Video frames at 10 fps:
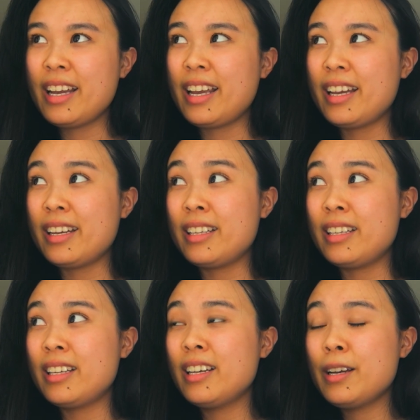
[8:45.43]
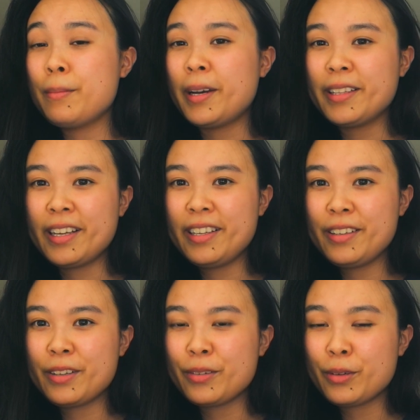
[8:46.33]
and by then
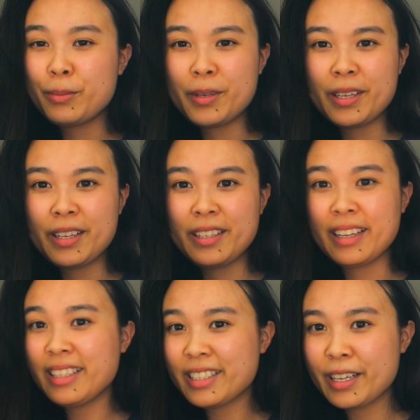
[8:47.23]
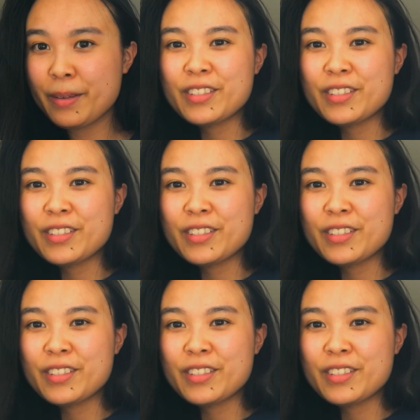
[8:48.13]
it will be nighttime.